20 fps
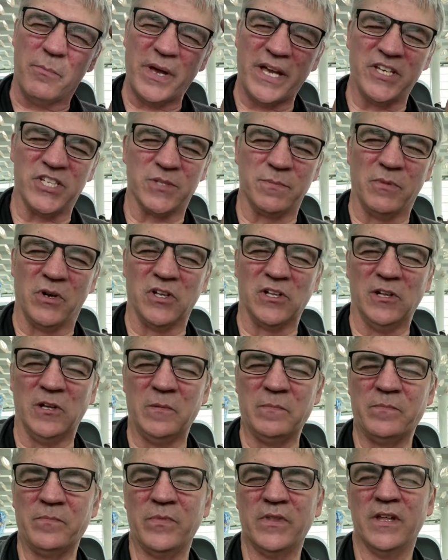base model,
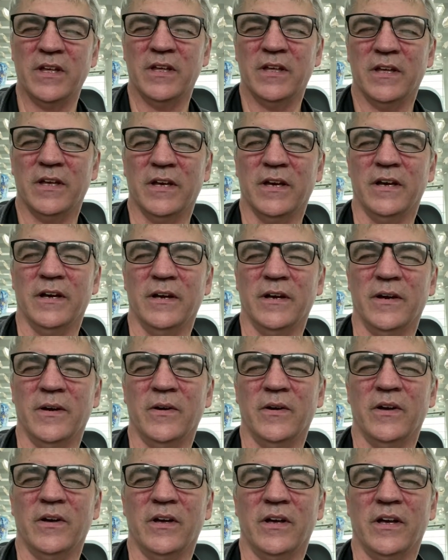
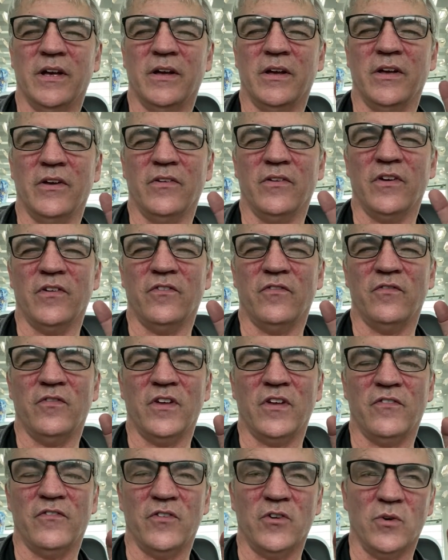
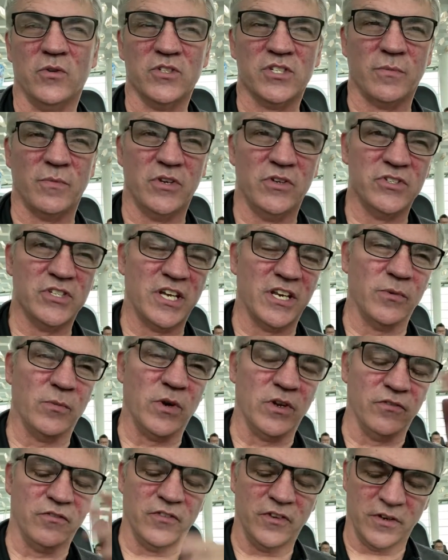if you're someone who's getting
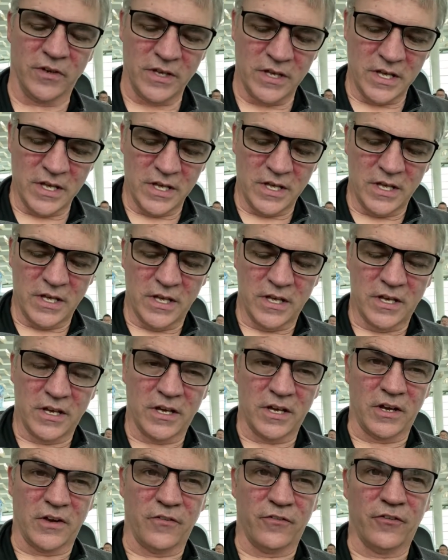one for
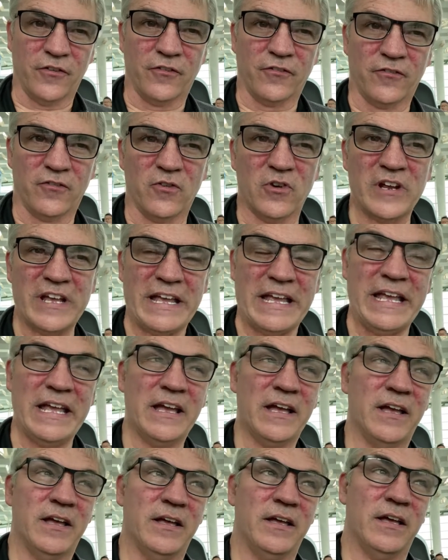free
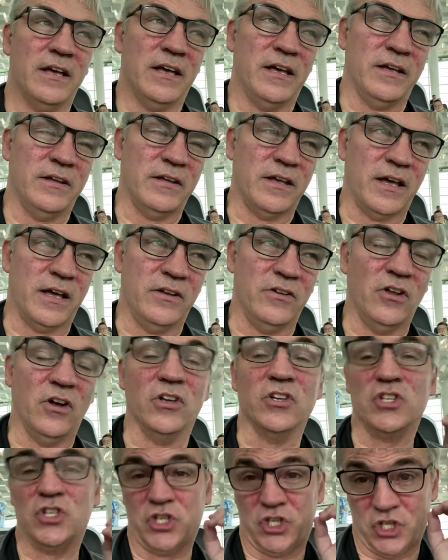and not
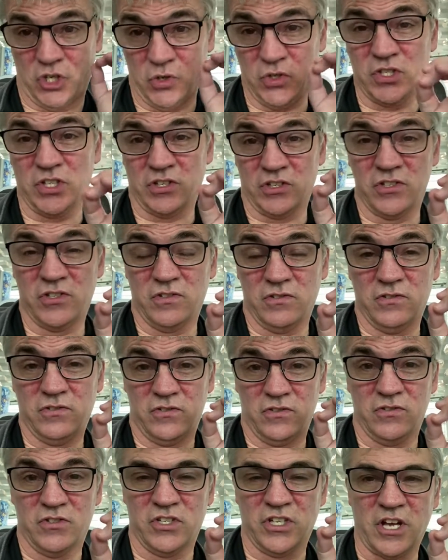choosing
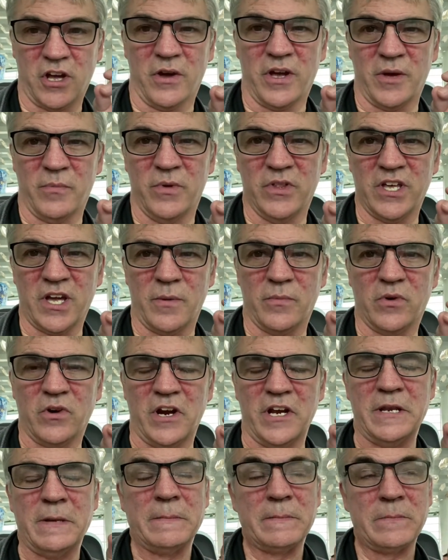to go ahead with the upgrade,